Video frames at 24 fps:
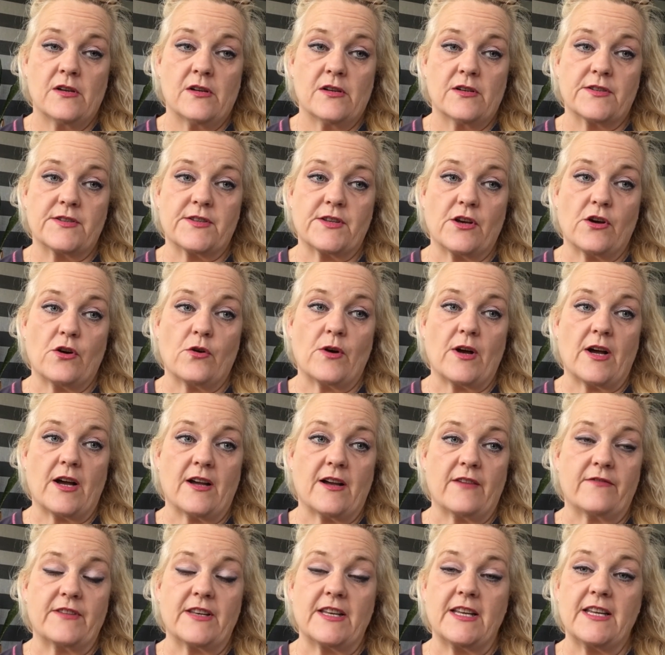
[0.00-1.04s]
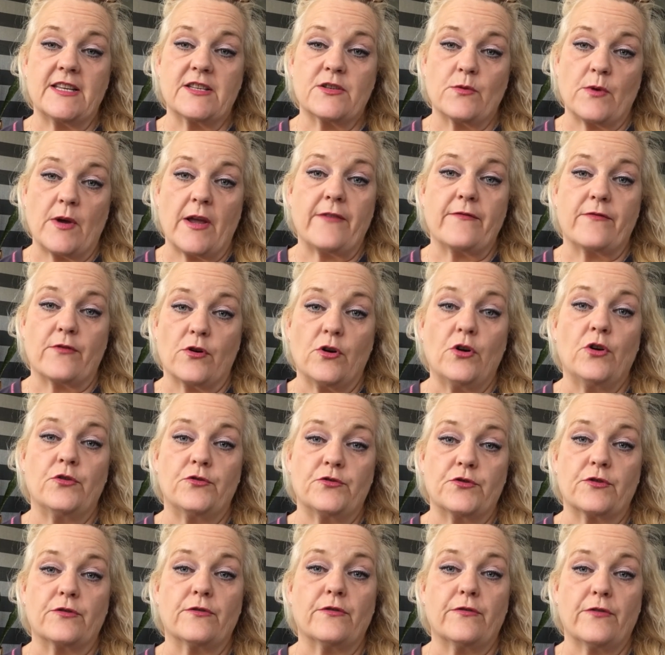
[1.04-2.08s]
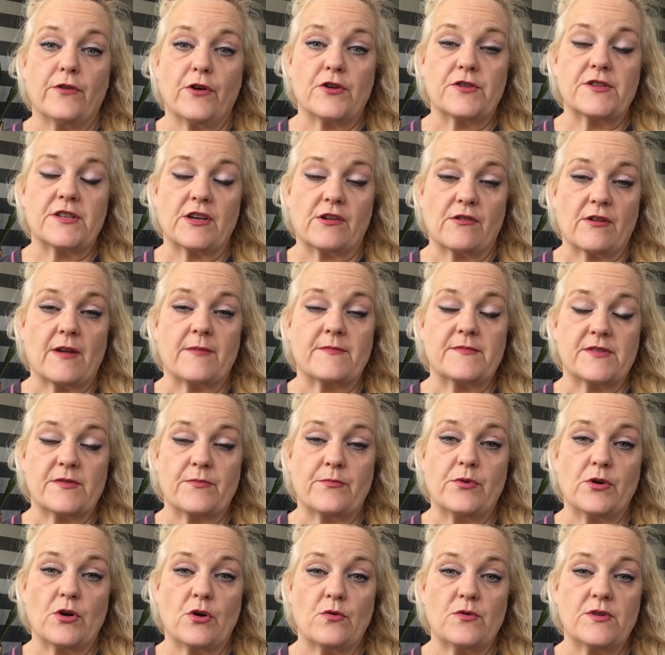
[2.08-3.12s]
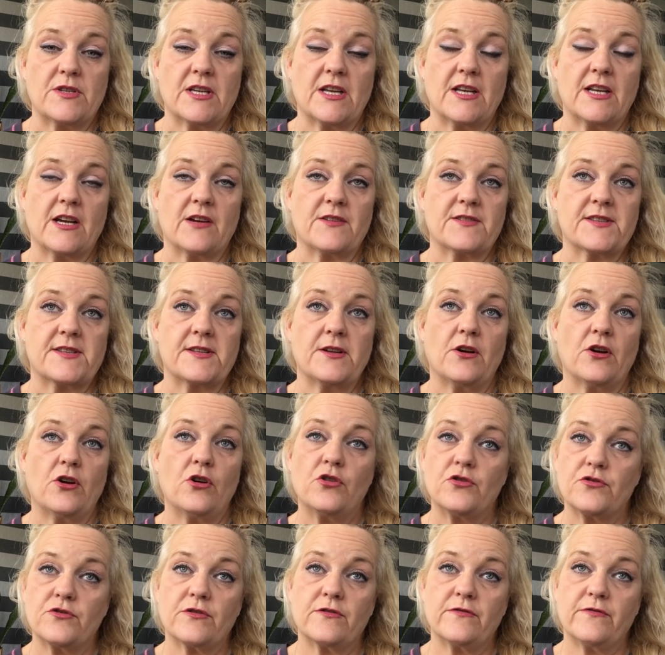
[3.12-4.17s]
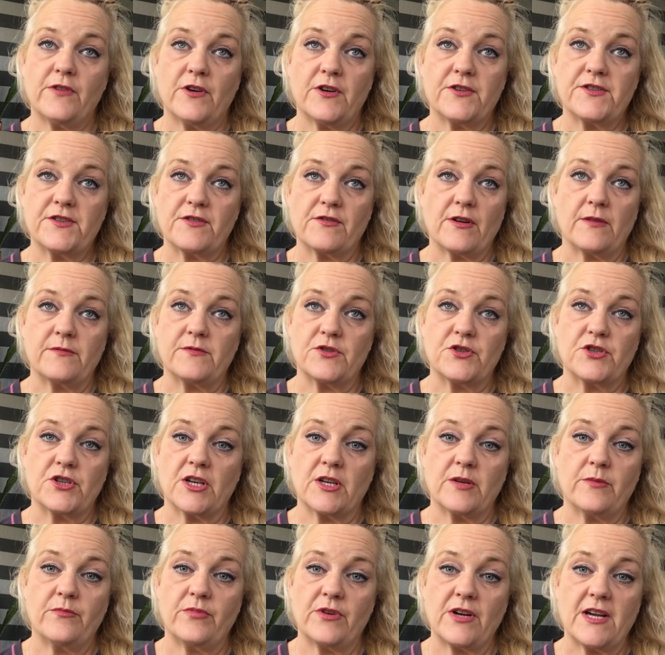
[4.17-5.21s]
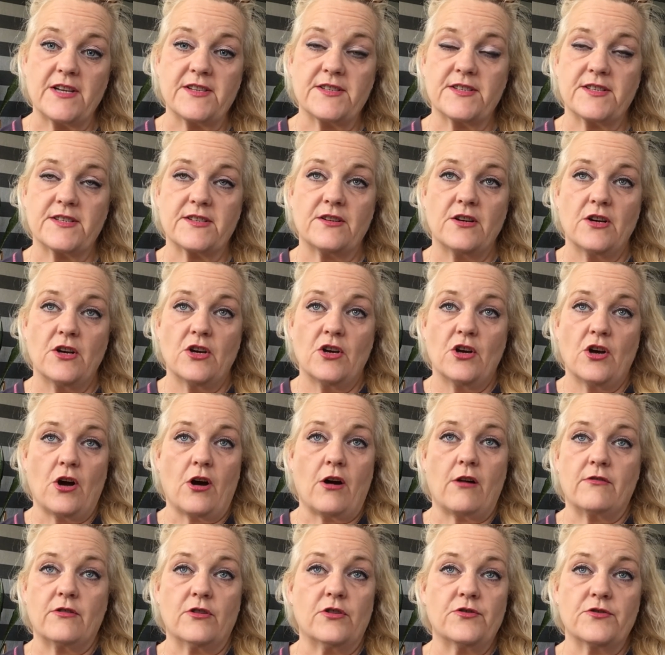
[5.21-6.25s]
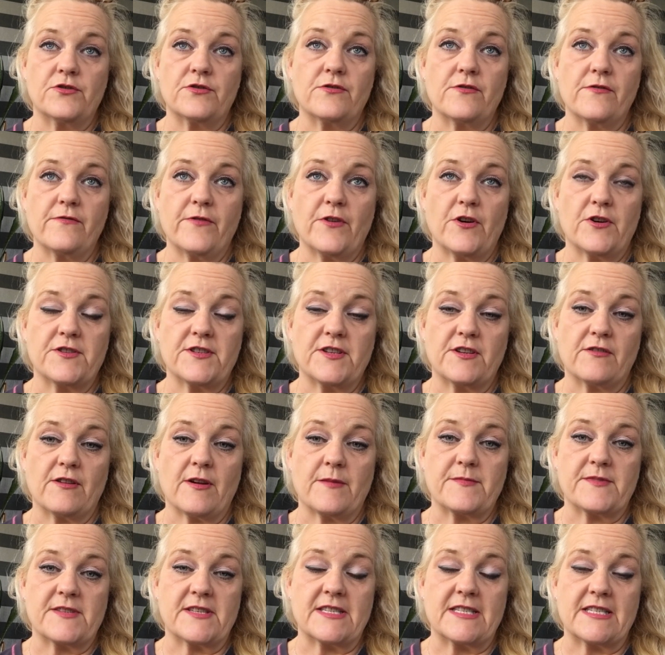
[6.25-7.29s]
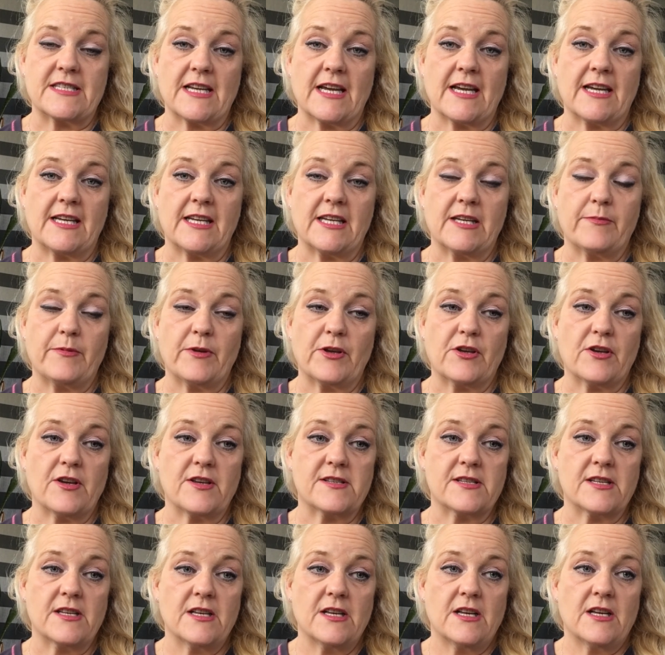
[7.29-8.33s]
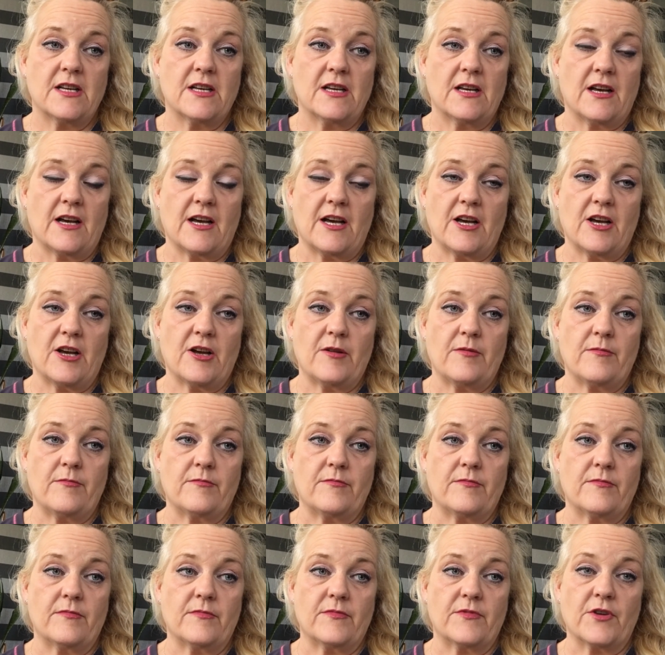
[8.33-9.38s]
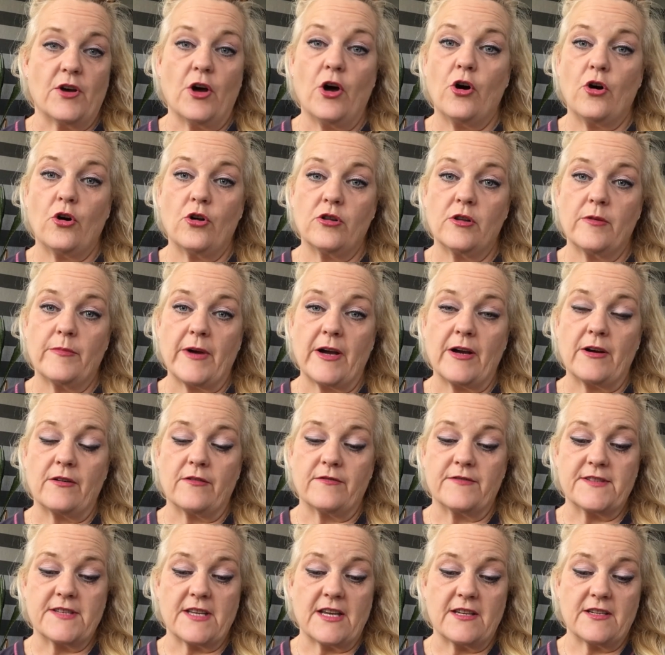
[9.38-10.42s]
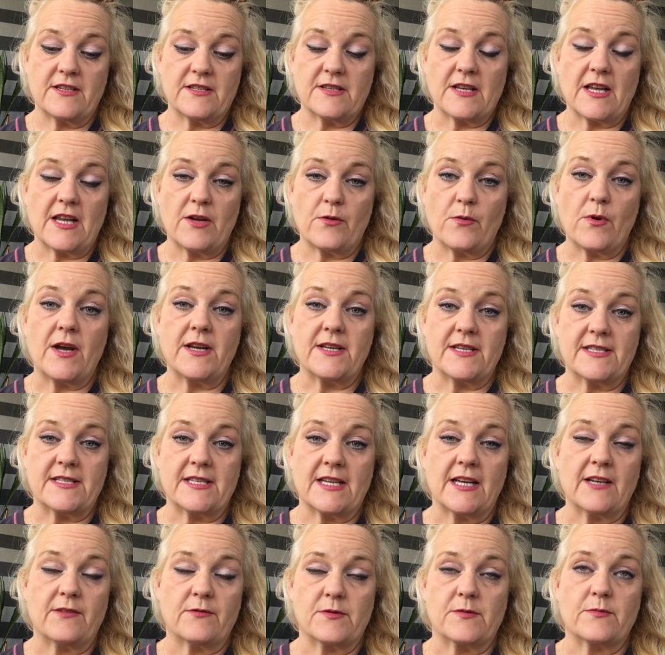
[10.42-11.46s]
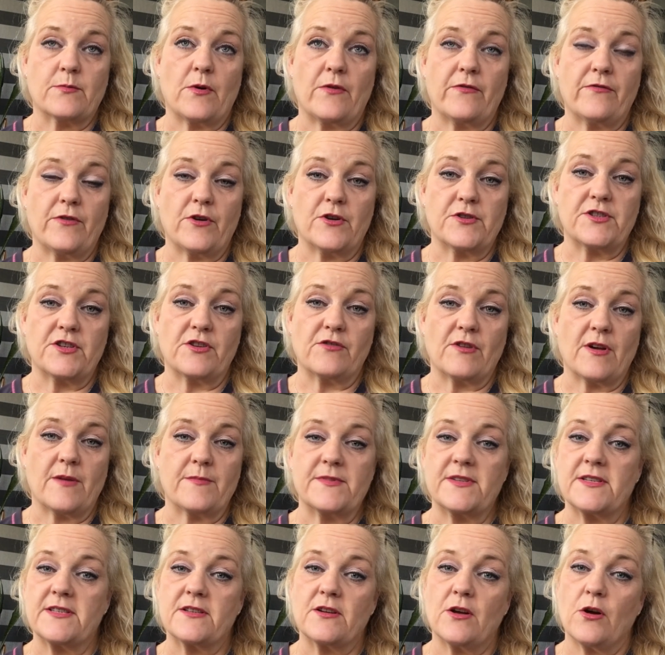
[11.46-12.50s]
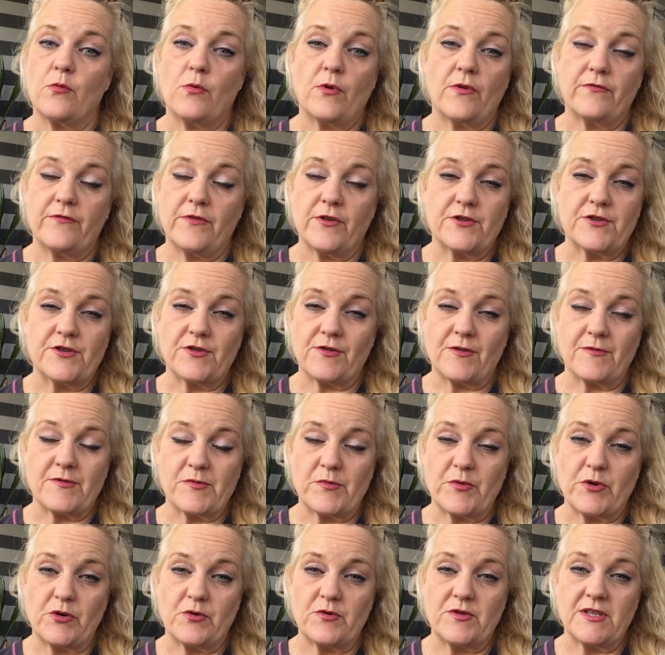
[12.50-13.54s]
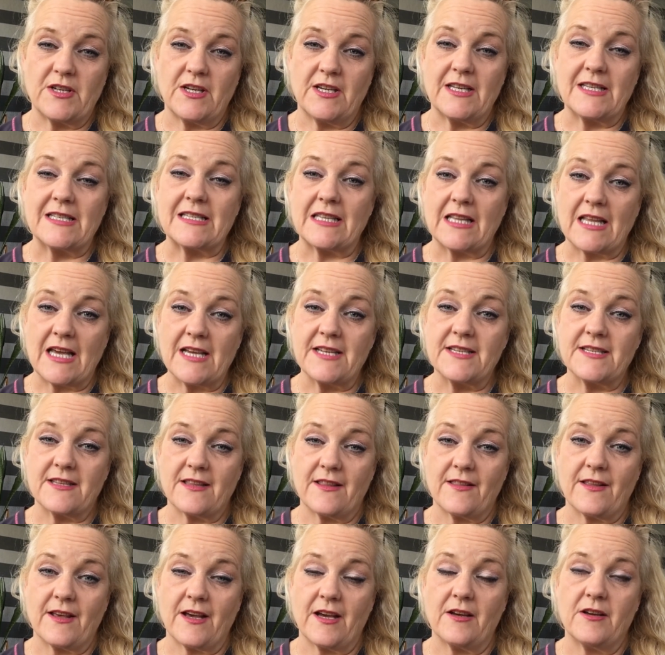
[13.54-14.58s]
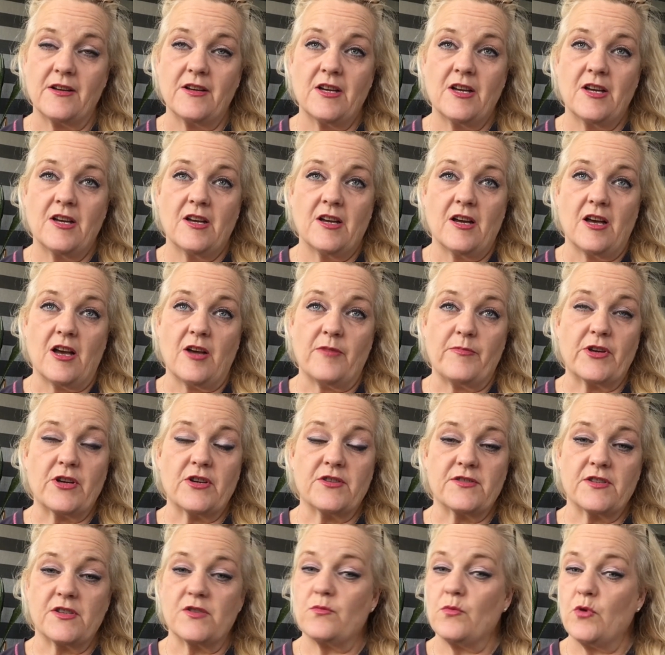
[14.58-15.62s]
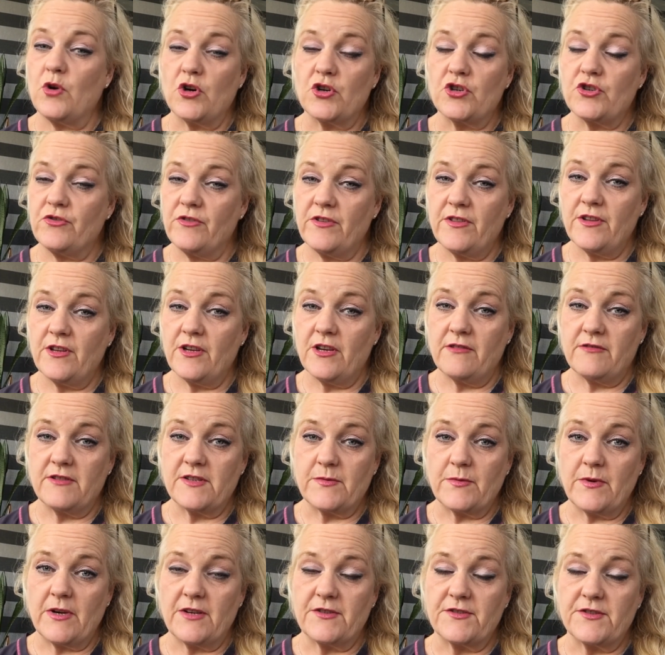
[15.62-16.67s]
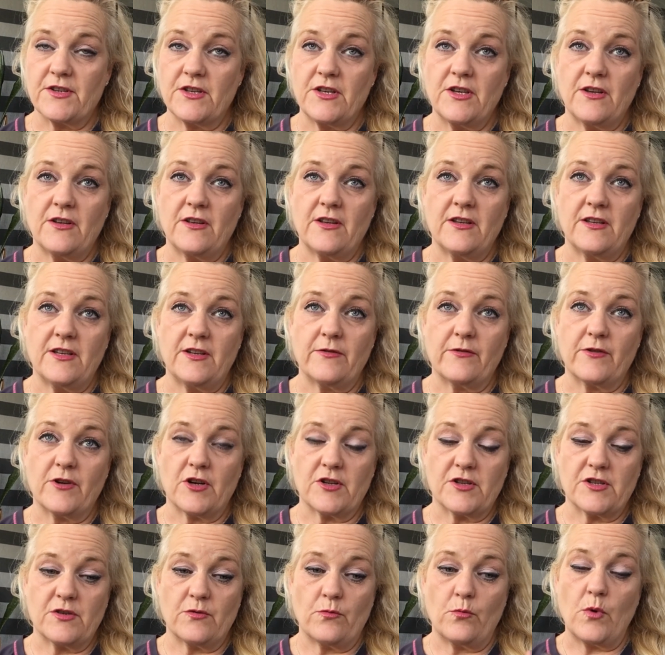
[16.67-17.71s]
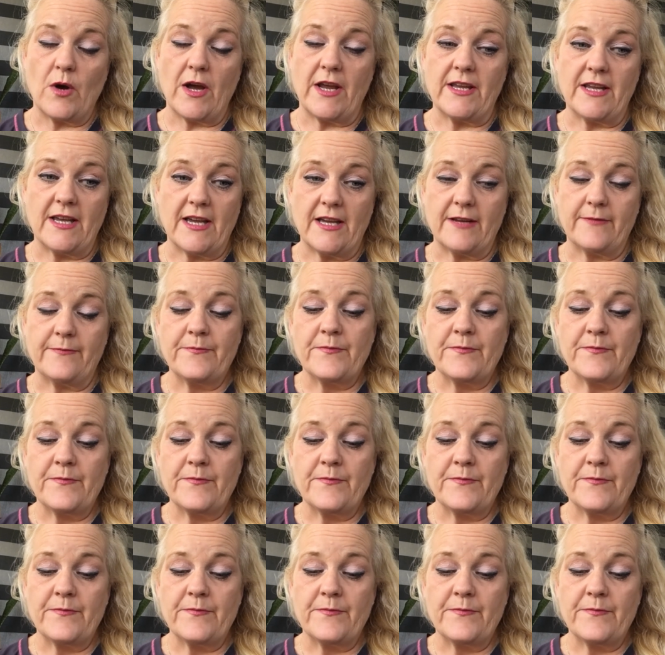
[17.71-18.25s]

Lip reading: So I need to aim for 140 grams of protein. Now, it's not 140 grams of chicken breast or 140 grams of steak, because the whole amount of, say you weighed a steak and it was 140 grams, it's not 140 grams of protein, it's less than that, because there's water in there as well. So you've got to weigh it